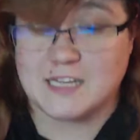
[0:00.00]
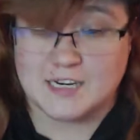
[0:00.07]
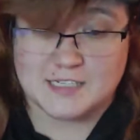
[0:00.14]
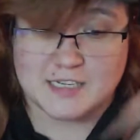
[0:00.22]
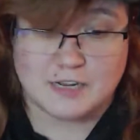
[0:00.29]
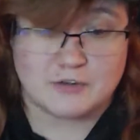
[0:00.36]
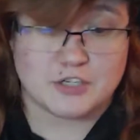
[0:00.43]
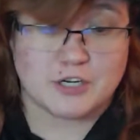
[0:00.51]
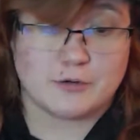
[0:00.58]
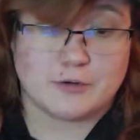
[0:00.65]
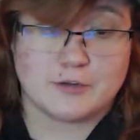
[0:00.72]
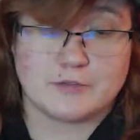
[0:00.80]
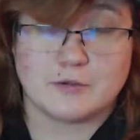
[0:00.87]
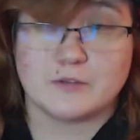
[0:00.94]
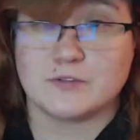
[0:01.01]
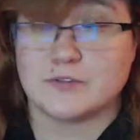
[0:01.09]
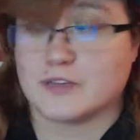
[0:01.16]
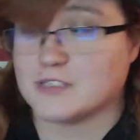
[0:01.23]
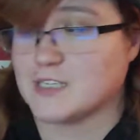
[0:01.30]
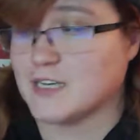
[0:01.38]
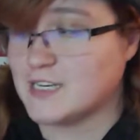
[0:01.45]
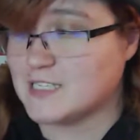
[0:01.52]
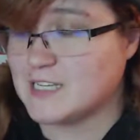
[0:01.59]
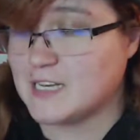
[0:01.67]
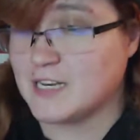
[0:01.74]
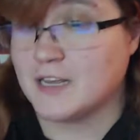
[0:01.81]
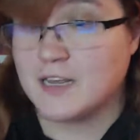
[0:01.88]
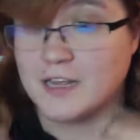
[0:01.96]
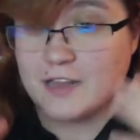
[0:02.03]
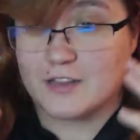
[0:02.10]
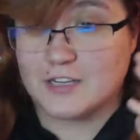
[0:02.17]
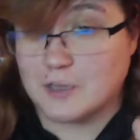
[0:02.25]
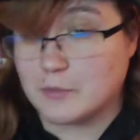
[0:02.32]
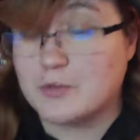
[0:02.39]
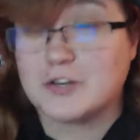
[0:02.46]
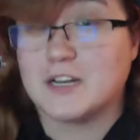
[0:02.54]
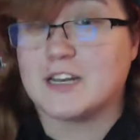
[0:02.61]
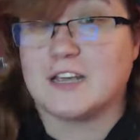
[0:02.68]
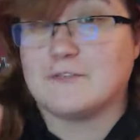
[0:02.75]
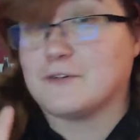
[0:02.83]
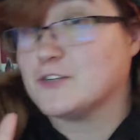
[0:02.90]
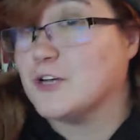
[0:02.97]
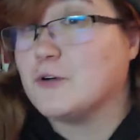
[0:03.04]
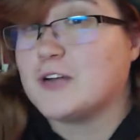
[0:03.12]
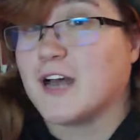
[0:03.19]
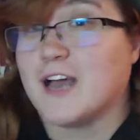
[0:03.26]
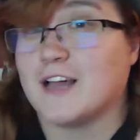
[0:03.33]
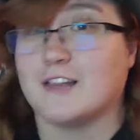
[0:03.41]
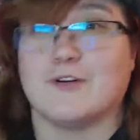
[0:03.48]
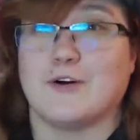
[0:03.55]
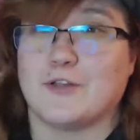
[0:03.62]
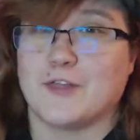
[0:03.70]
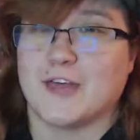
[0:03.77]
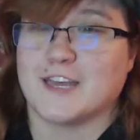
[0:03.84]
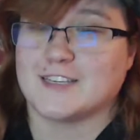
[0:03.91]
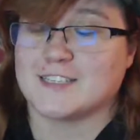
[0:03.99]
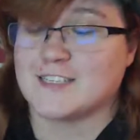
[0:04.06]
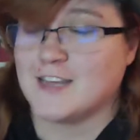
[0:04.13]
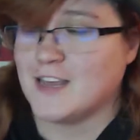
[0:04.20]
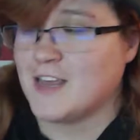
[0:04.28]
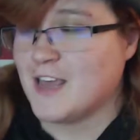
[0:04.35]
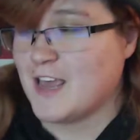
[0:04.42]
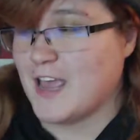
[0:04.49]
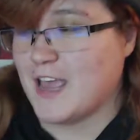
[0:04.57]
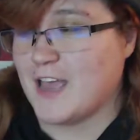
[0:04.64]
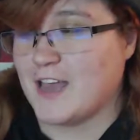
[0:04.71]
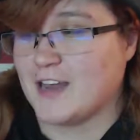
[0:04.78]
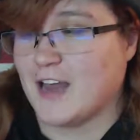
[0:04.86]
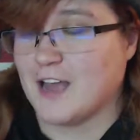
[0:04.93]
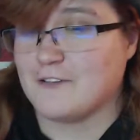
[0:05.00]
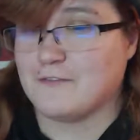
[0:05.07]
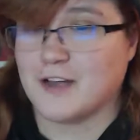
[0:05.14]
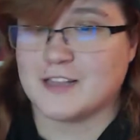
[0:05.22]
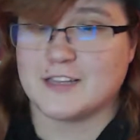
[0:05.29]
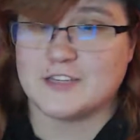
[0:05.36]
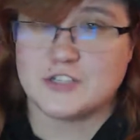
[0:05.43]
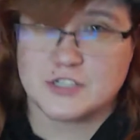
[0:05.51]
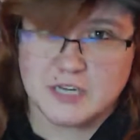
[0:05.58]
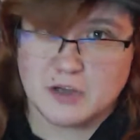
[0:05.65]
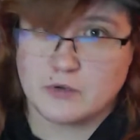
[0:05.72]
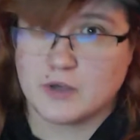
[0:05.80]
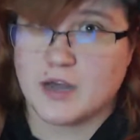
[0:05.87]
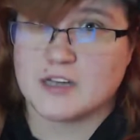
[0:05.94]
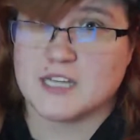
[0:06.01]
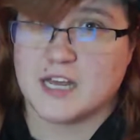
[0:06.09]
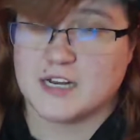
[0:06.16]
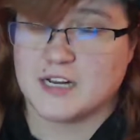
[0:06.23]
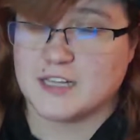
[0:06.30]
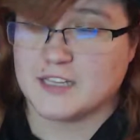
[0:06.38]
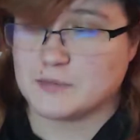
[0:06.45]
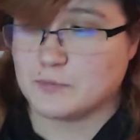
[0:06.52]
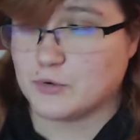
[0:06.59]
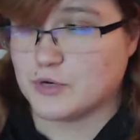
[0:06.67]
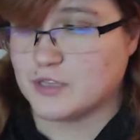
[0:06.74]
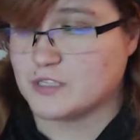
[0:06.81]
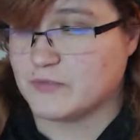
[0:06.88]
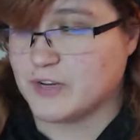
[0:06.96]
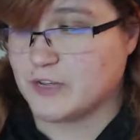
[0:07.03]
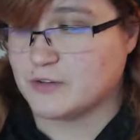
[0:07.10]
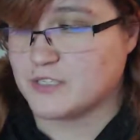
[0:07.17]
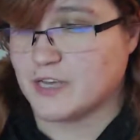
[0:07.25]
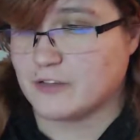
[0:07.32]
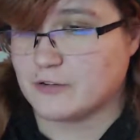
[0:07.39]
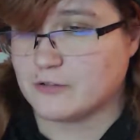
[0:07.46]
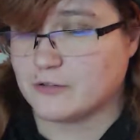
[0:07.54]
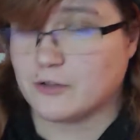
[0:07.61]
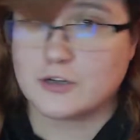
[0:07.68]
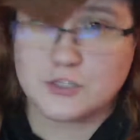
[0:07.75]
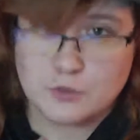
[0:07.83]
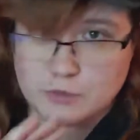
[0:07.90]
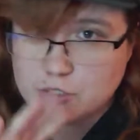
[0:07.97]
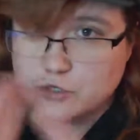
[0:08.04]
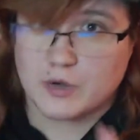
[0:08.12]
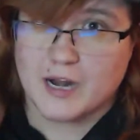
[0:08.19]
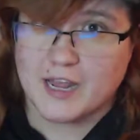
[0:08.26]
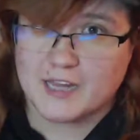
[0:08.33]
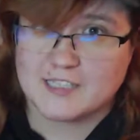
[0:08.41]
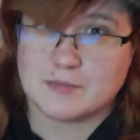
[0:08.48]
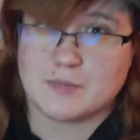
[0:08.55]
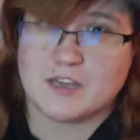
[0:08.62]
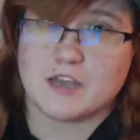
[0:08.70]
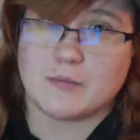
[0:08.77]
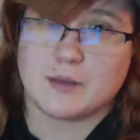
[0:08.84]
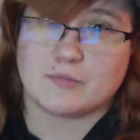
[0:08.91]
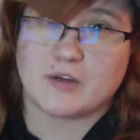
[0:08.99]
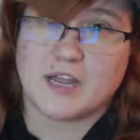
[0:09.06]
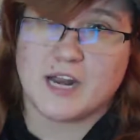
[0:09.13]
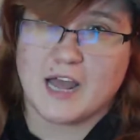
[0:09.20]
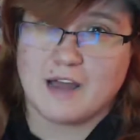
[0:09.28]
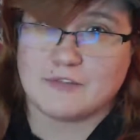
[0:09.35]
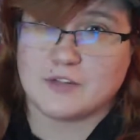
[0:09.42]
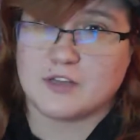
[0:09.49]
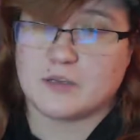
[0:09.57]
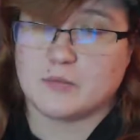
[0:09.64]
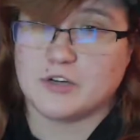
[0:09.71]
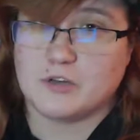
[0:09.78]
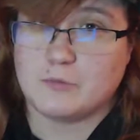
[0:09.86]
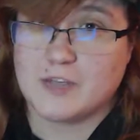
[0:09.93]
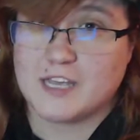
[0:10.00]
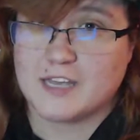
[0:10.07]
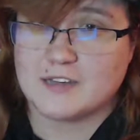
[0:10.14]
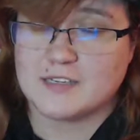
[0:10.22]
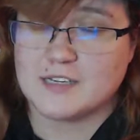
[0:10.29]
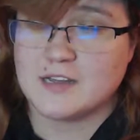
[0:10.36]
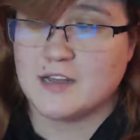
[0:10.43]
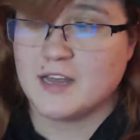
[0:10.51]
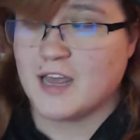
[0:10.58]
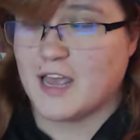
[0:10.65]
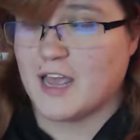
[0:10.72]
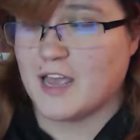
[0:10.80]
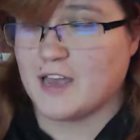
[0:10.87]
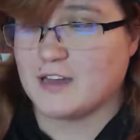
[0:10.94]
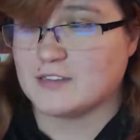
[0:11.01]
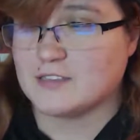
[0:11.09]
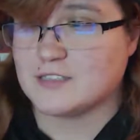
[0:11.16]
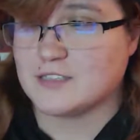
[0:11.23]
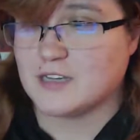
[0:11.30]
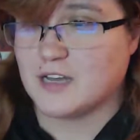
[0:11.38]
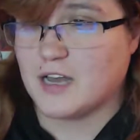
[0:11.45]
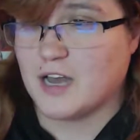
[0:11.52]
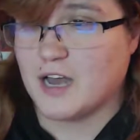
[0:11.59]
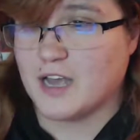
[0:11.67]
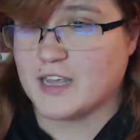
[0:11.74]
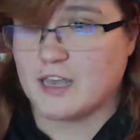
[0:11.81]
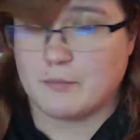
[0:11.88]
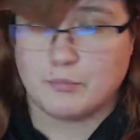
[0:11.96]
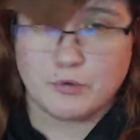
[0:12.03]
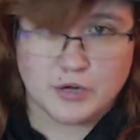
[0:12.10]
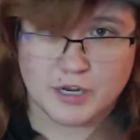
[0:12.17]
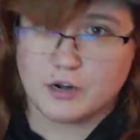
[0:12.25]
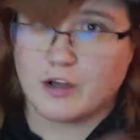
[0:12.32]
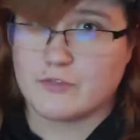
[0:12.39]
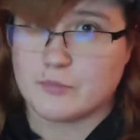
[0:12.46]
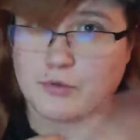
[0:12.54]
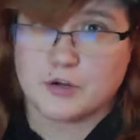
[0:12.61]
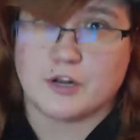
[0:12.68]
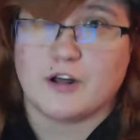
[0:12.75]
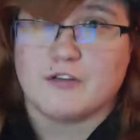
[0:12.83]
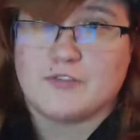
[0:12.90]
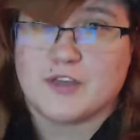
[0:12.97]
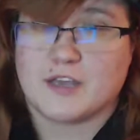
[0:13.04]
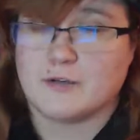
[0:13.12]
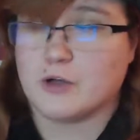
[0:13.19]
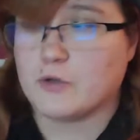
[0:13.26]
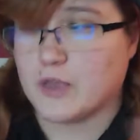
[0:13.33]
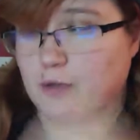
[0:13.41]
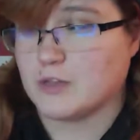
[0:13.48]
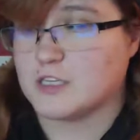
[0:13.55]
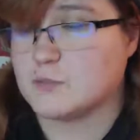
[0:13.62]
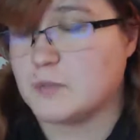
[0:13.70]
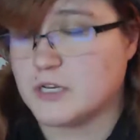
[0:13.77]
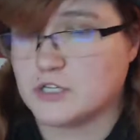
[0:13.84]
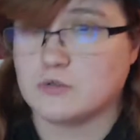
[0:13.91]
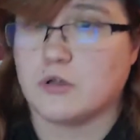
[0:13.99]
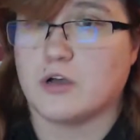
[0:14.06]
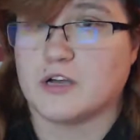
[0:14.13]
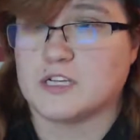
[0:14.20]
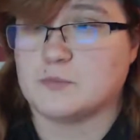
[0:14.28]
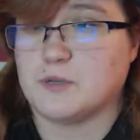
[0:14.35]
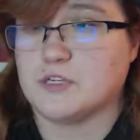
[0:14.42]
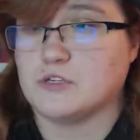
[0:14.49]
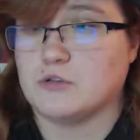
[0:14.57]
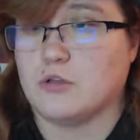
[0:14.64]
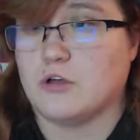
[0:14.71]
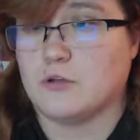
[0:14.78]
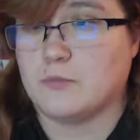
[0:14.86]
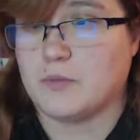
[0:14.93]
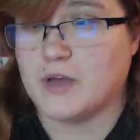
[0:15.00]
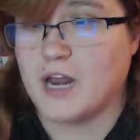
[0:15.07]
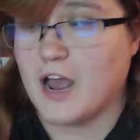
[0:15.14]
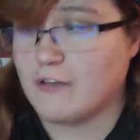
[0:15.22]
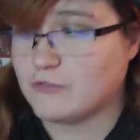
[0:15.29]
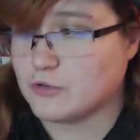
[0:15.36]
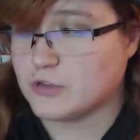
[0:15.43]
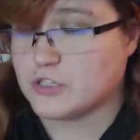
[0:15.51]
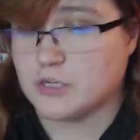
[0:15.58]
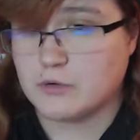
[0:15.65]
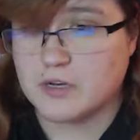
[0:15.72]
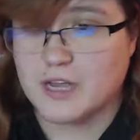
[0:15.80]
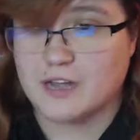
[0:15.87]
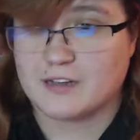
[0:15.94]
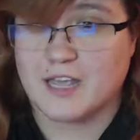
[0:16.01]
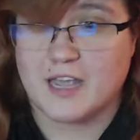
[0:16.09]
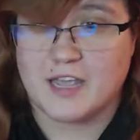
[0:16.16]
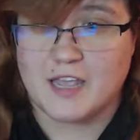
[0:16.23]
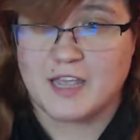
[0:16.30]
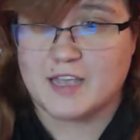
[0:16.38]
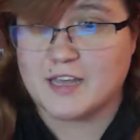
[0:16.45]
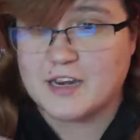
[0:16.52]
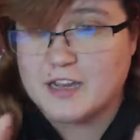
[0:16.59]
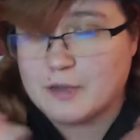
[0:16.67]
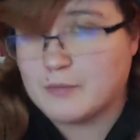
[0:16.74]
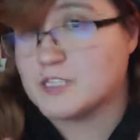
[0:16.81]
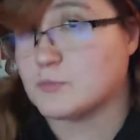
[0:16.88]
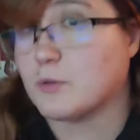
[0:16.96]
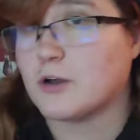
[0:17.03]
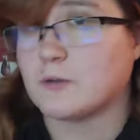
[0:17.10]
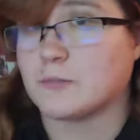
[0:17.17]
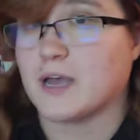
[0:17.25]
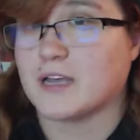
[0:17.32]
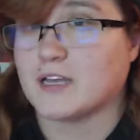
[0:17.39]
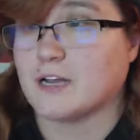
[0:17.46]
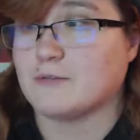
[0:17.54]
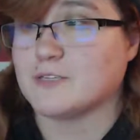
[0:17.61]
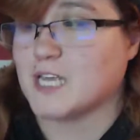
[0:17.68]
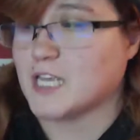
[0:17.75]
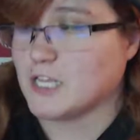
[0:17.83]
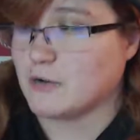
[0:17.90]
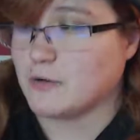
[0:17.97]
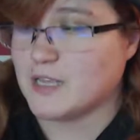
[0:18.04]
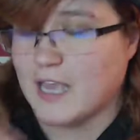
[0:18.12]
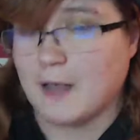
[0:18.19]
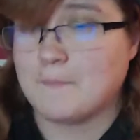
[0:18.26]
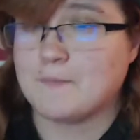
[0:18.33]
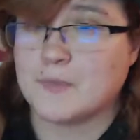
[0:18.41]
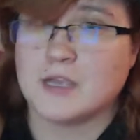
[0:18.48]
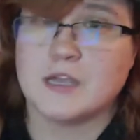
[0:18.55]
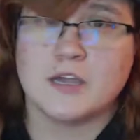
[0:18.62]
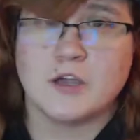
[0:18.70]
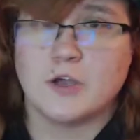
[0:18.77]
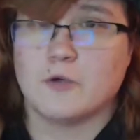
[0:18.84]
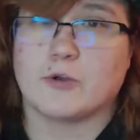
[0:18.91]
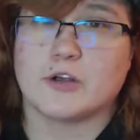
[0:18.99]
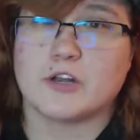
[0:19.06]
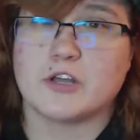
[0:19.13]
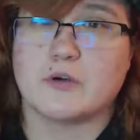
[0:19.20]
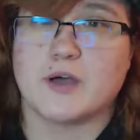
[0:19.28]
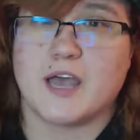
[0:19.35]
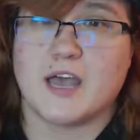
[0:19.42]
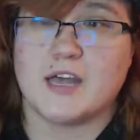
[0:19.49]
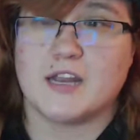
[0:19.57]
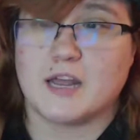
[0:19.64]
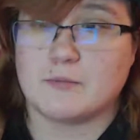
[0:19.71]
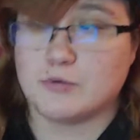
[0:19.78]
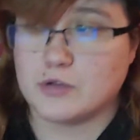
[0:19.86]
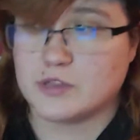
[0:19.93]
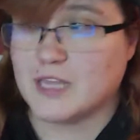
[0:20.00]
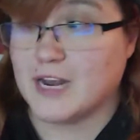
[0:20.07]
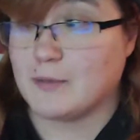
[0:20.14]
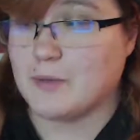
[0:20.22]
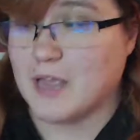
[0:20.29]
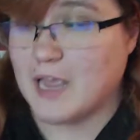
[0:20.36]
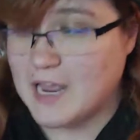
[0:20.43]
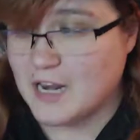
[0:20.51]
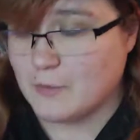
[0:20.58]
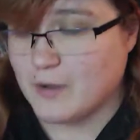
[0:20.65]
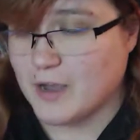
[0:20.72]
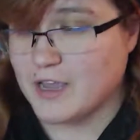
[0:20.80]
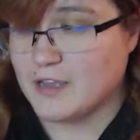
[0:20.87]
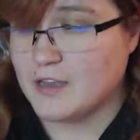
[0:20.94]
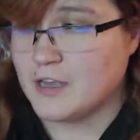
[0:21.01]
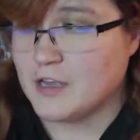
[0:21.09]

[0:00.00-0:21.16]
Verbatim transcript: It is now January 12th, 2019, the community day for Totodile of all things. And I finally just now got to editing and putting this video together. Long story short, I had something come up right after the community weekend and I kept putting it off thinking, okay, well, it's been too long. But after the Totodile day, it kind of got my spark back and I was like, you know what, yeah. We're gonna go ahead and put that up anyway.